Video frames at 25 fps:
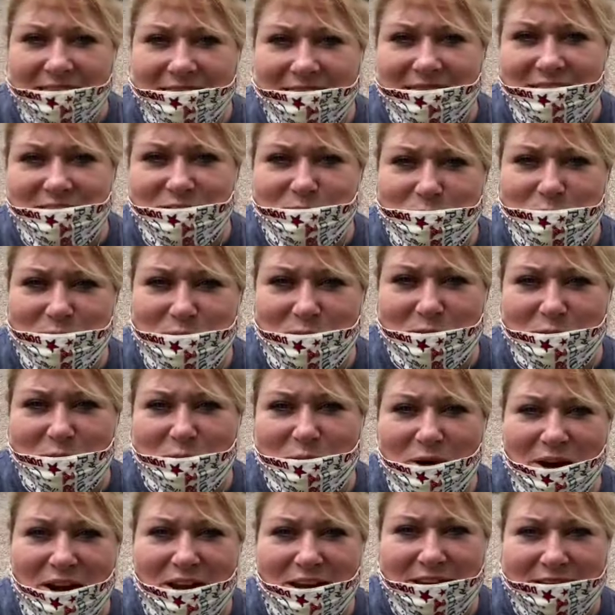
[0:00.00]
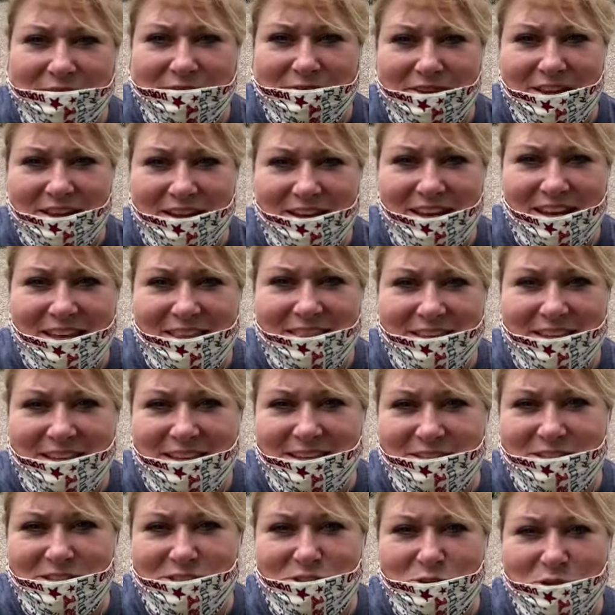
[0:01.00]
This was a great event in the
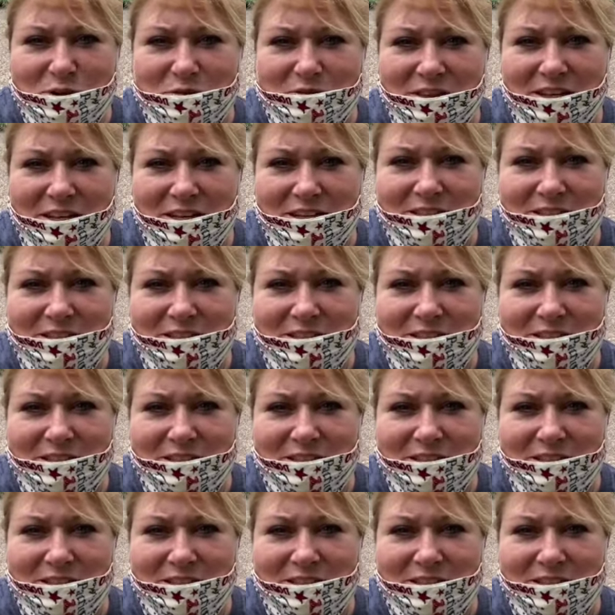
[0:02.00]
history of the